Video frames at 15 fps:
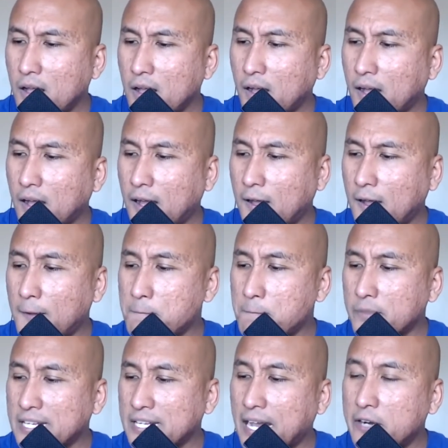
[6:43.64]
um,
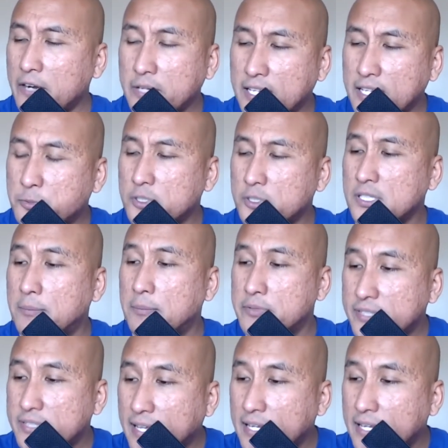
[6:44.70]
Tyrese was
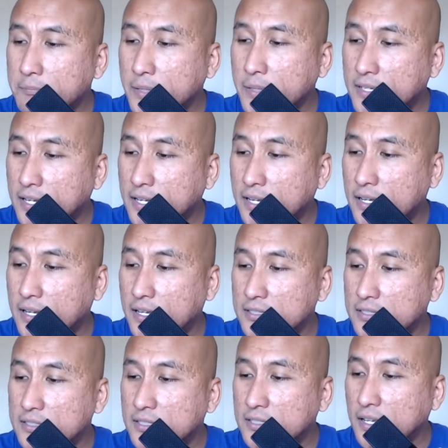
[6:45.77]
upset
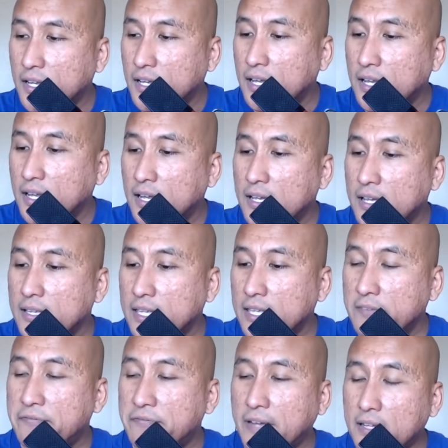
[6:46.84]
because he
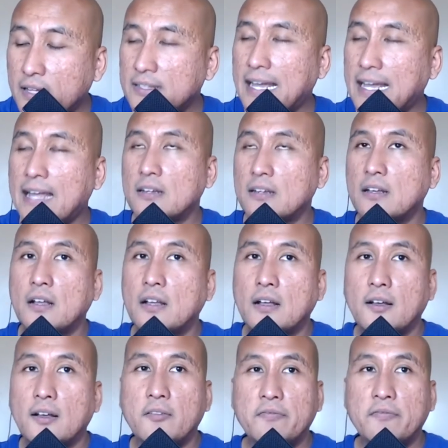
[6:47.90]
felt that
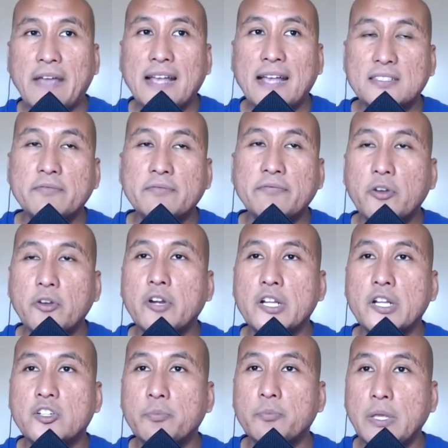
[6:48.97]
Fast and Furious
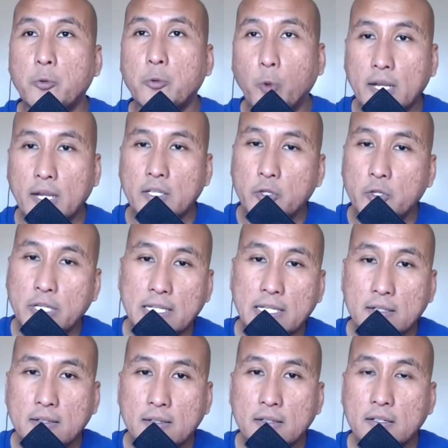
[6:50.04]
should be one unit,
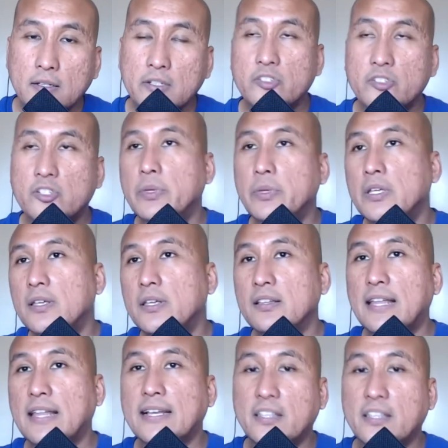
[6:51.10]
should be
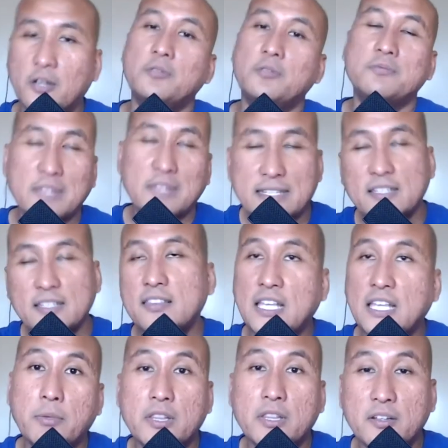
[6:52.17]
like, you know, like the
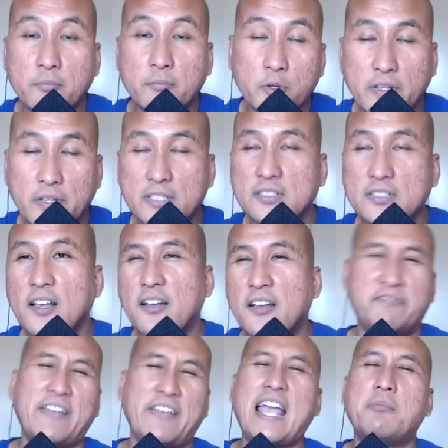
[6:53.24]
theme in the movies,
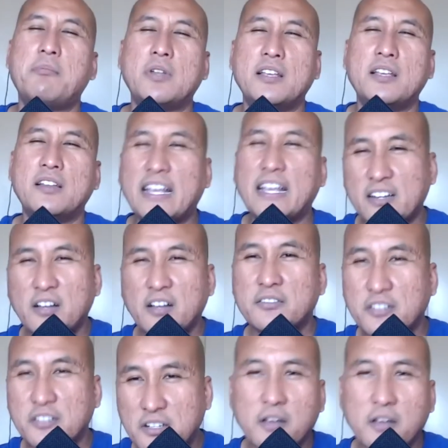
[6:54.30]
family, like, you know,
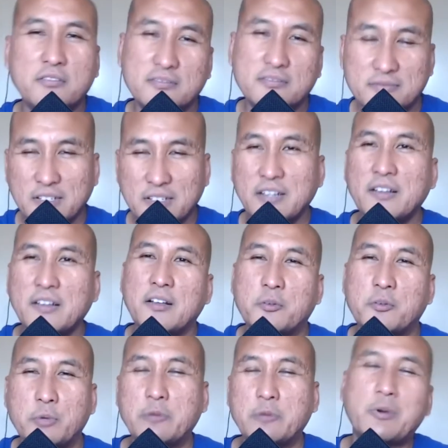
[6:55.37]
you don't
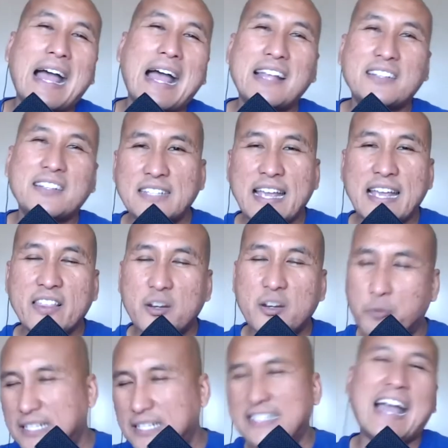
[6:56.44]
we ride together,
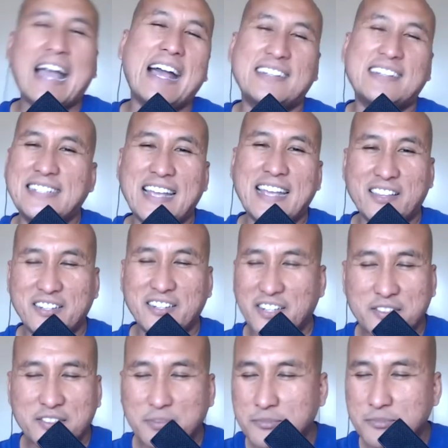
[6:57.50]
we die together, you know,
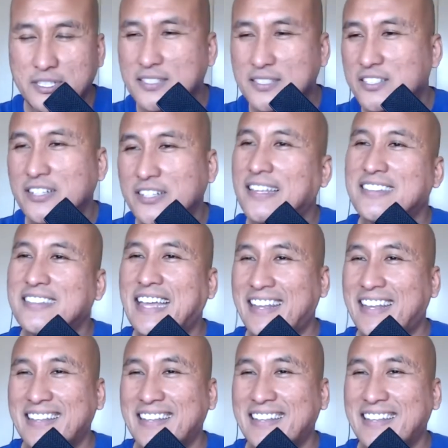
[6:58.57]
some cheesy shit like that.